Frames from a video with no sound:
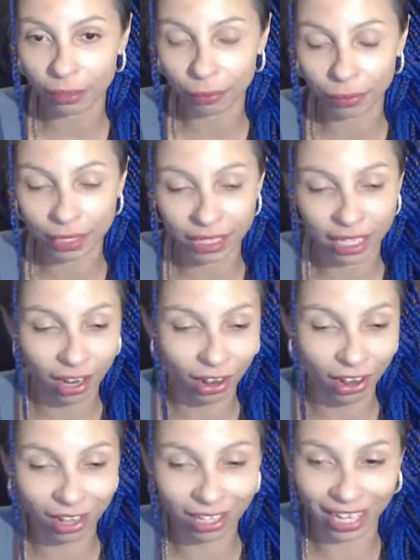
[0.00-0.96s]

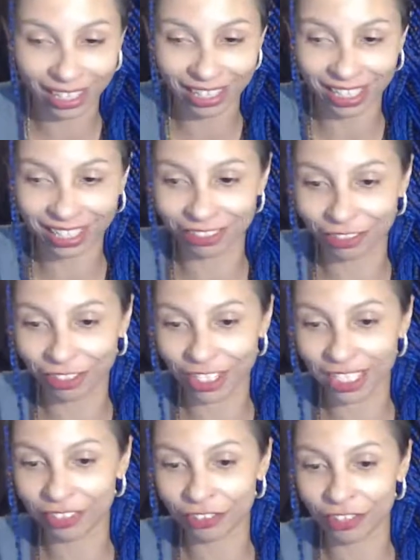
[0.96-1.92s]
like in
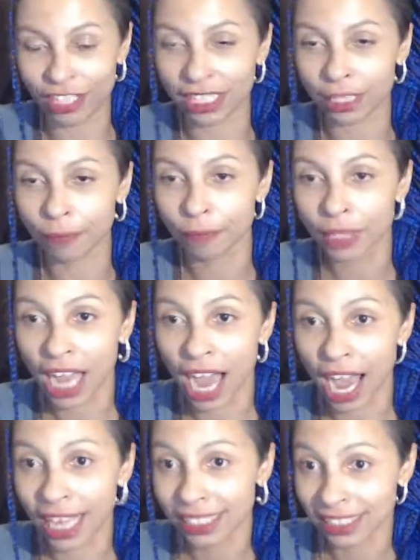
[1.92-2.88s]
really, really
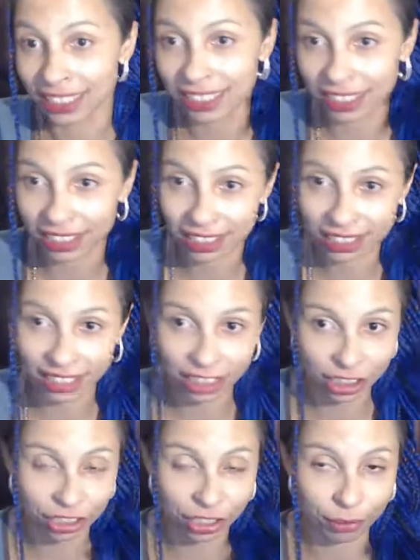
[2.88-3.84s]
heightened
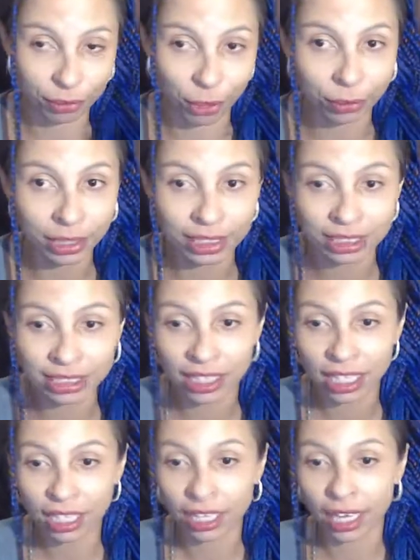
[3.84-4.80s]
sensory moments,
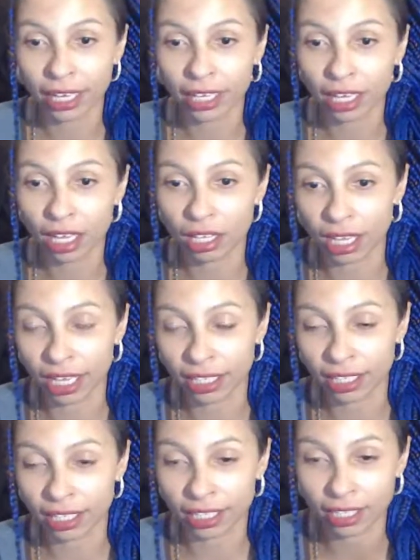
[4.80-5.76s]
like
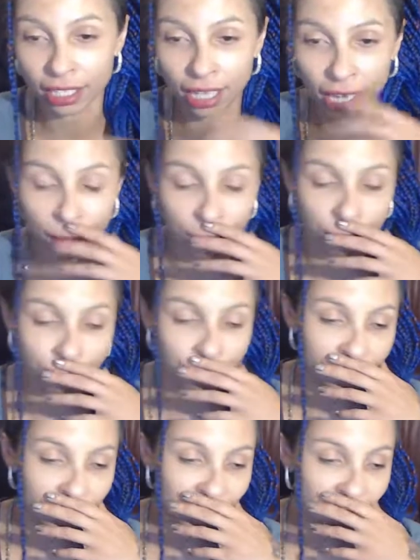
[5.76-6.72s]
in
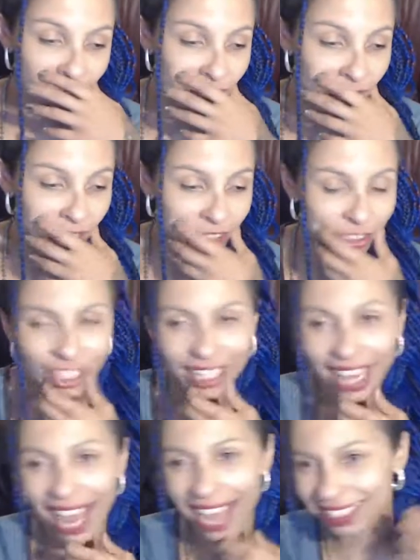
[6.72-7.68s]
like
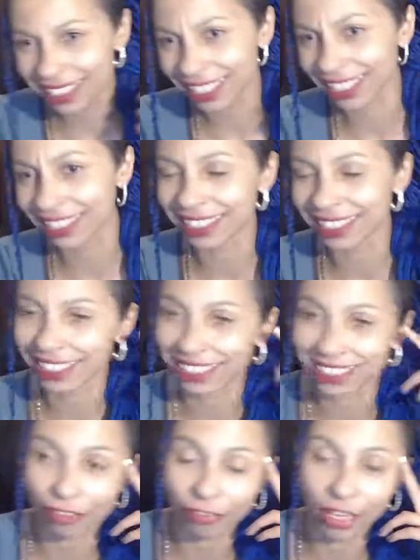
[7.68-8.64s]
during accidents and
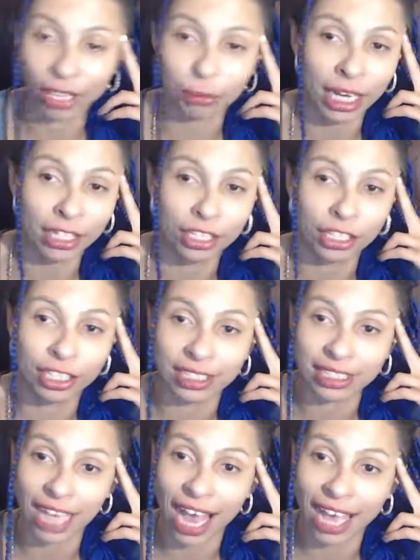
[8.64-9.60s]
stuff, like my
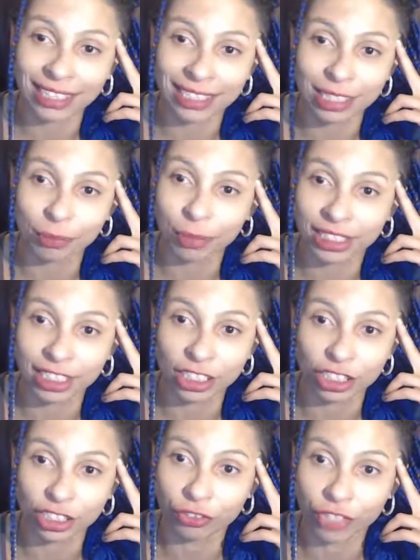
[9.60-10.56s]
goodness, ISTPs
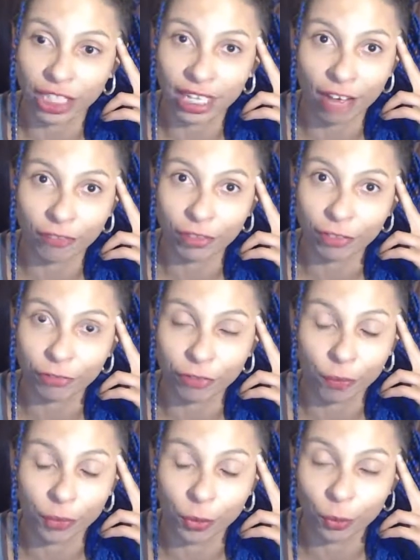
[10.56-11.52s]
can just recover
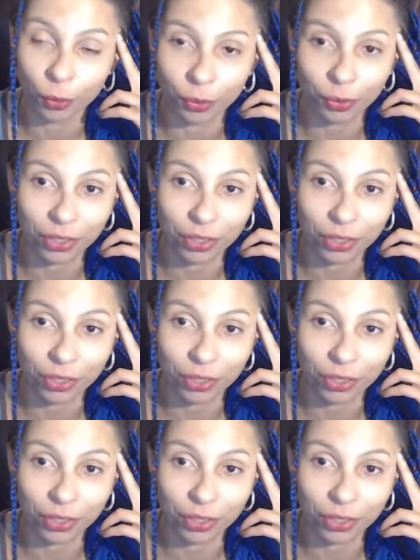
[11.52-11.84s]
from the